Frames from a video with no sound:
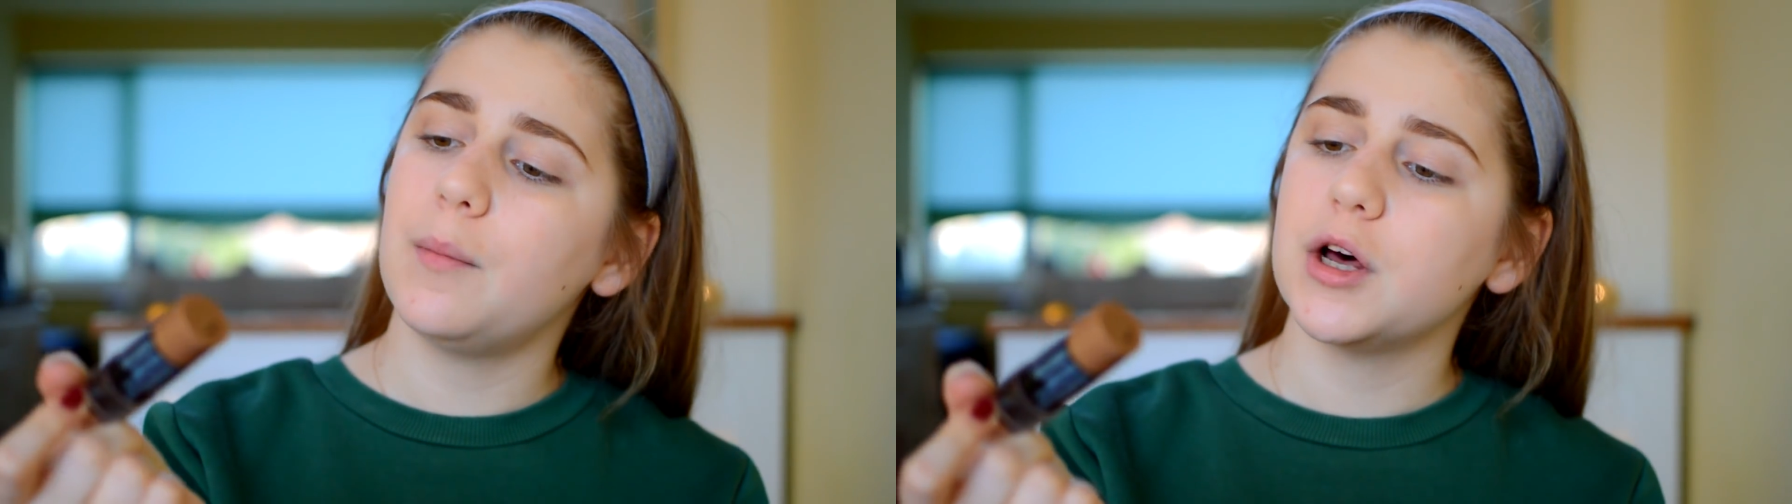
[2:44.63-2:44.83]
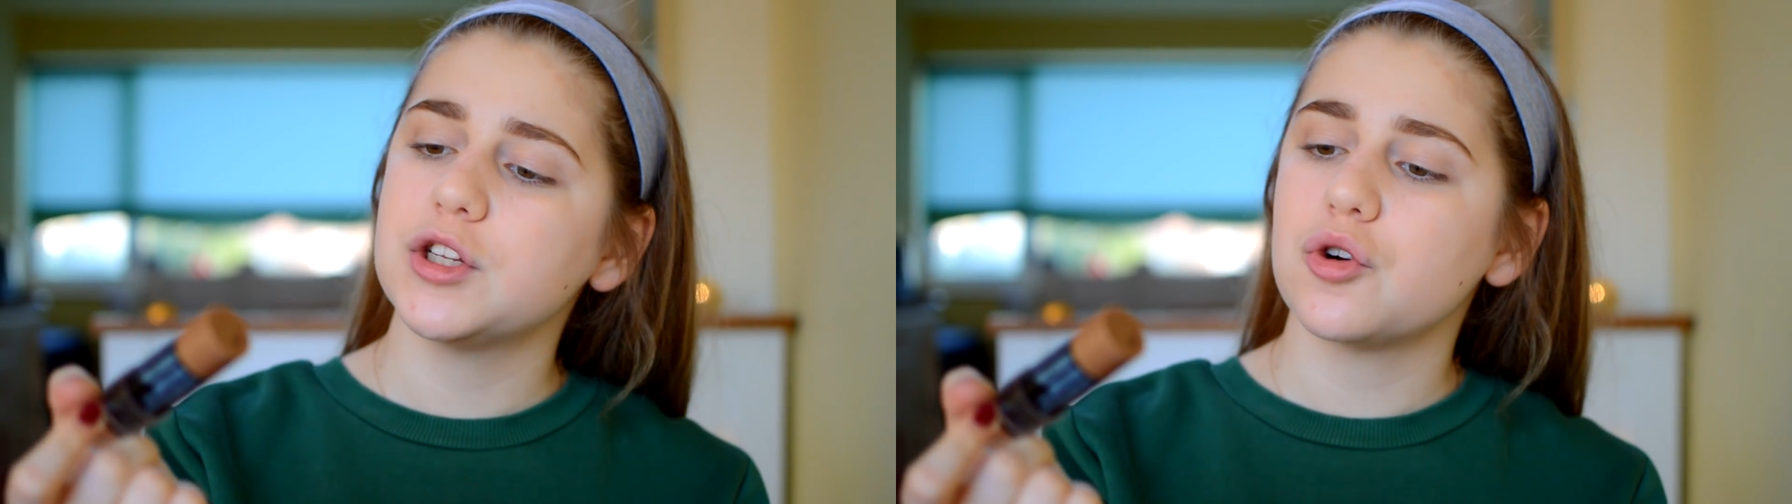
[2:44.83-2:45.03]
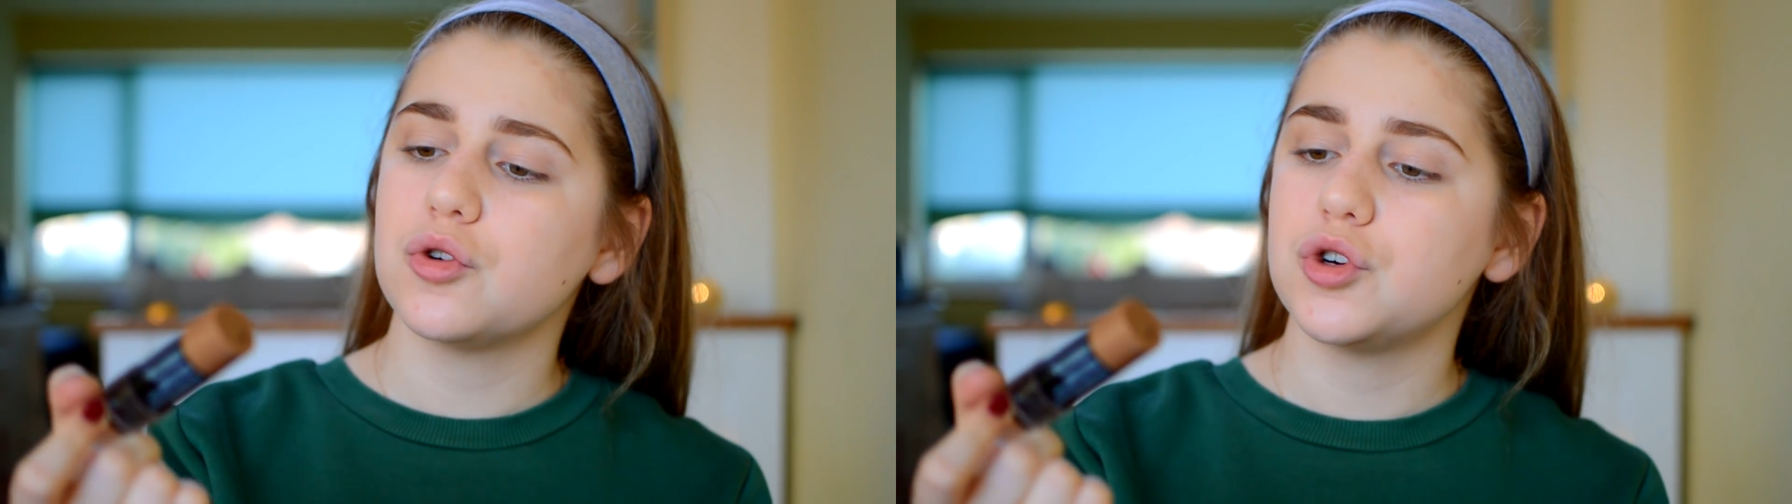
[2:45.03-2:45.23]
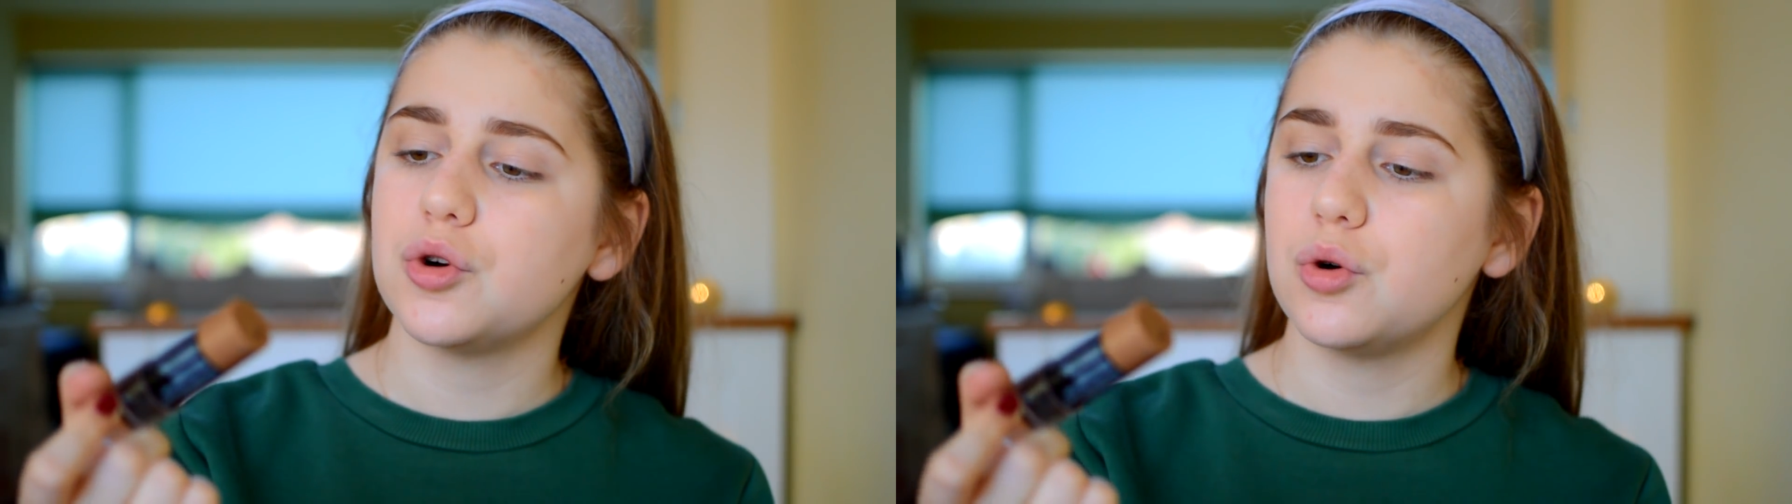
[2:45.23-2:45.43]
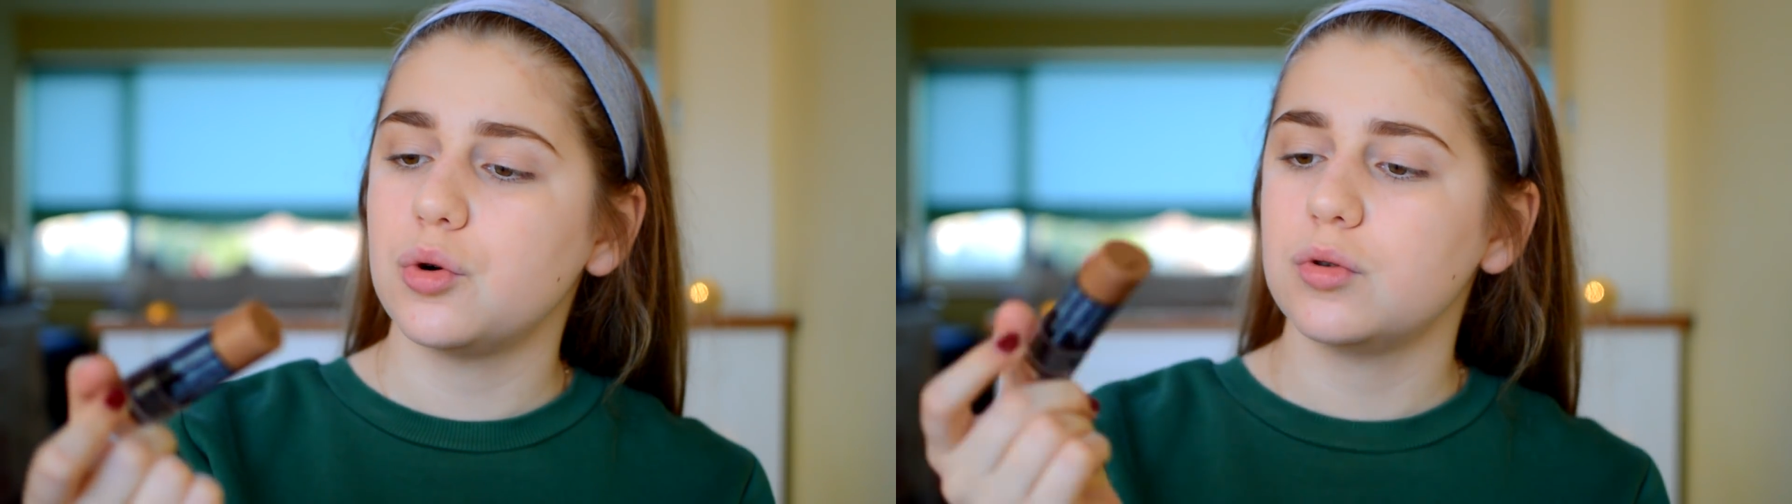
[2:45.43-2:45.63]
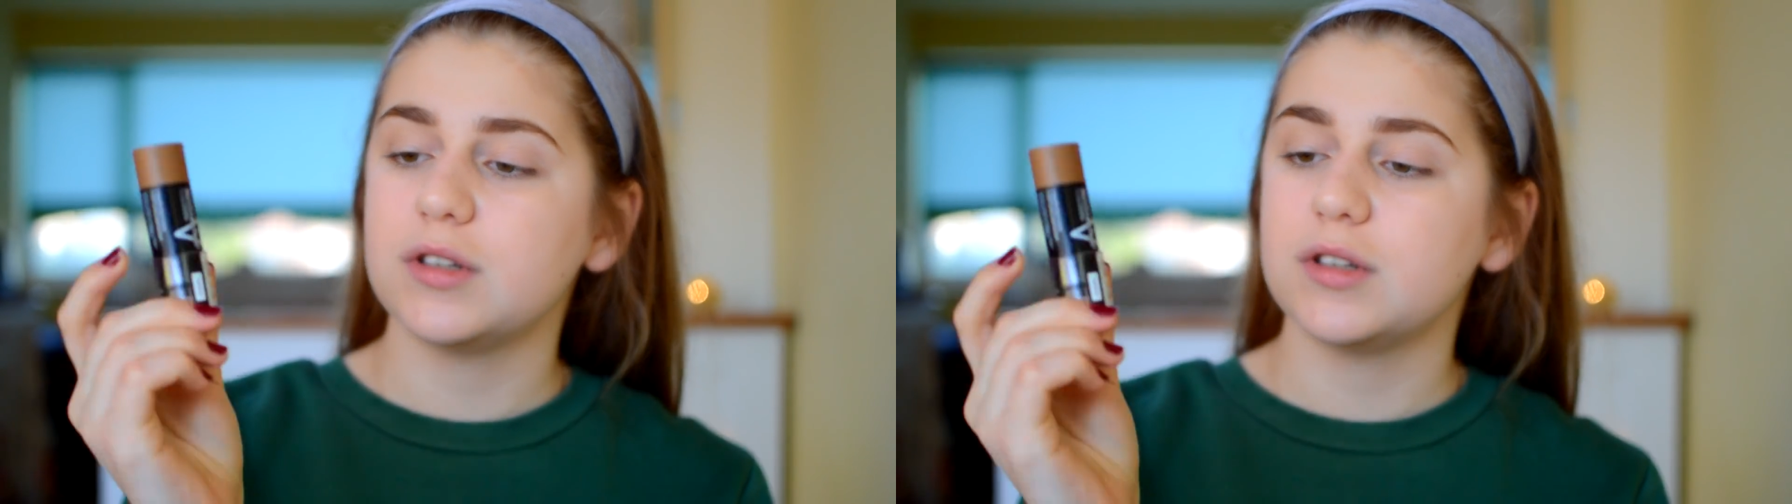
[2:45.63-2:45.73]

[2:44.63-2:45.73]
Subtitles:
Master Contour